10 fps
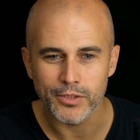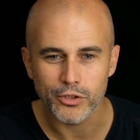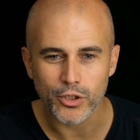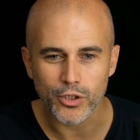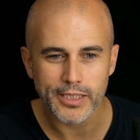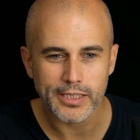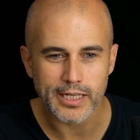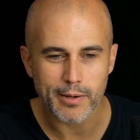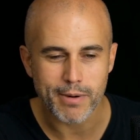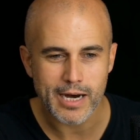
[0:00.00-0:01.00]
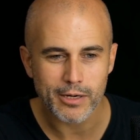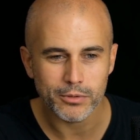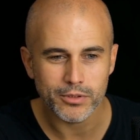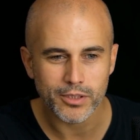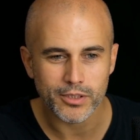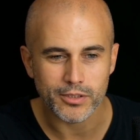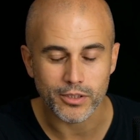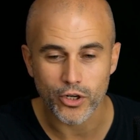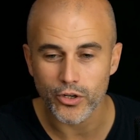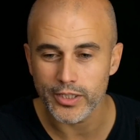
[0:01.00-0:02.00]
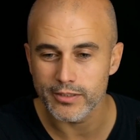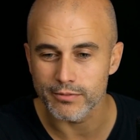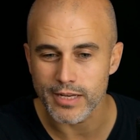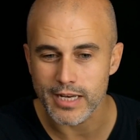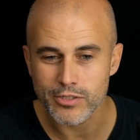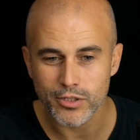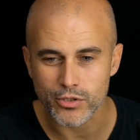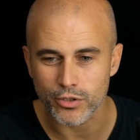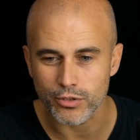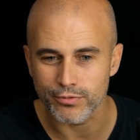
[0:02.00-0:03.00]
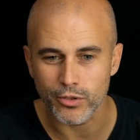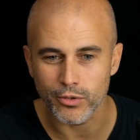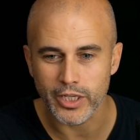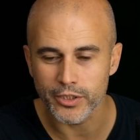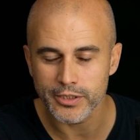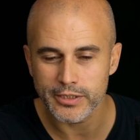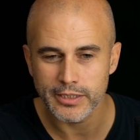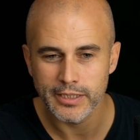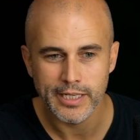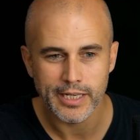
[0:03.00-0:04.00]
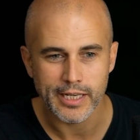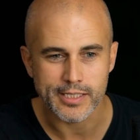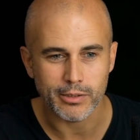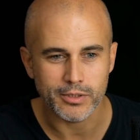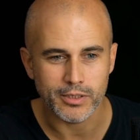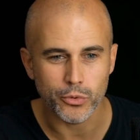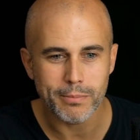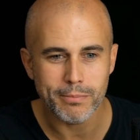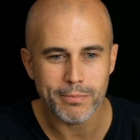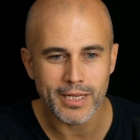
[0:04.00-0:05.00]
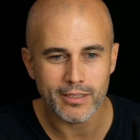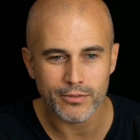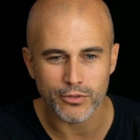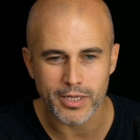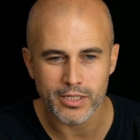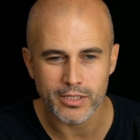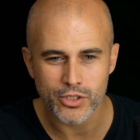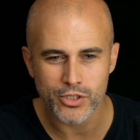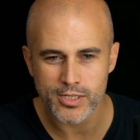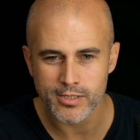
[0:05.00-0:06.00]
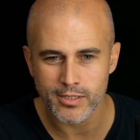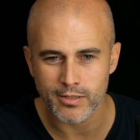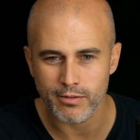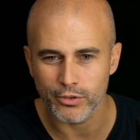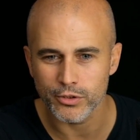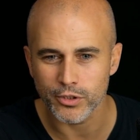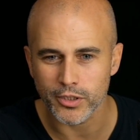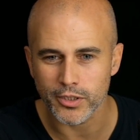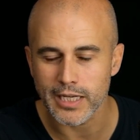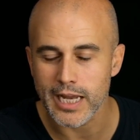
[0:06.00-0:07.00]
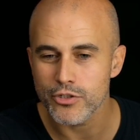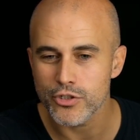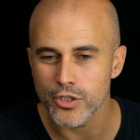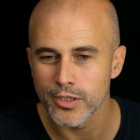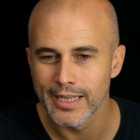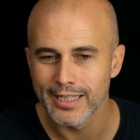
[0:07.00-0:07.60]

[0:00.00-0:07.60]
Talking about current investors, sort of following on, is about 3 million from Innogest, Fondo Rilancio,